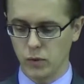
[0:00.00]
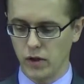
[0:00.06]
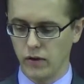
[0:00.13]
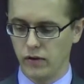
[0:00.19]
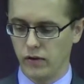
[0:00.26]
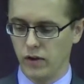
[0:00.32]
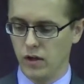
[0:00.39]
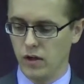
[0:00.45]

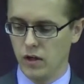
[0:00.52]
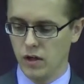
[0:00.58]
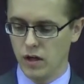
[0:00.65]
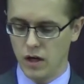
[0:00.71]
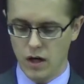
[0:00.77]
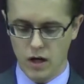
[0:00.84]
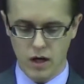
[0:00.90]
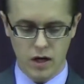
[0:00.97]
with
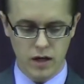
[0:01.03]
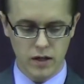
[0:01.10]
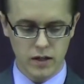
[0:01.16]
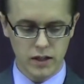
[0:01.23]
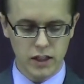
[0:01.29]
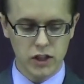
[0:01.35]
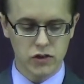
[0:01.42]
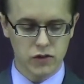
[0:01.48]
uh,
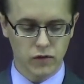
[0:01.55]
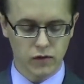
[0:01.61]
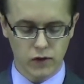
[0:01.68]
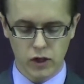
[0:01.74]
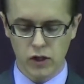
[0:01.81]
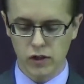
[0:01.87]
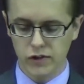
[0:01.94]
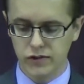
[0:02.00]
each
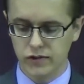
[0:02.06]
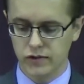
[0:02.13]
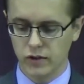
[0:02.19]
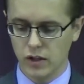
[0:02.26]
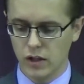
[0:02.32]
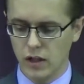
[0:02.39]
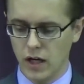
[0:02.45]
verse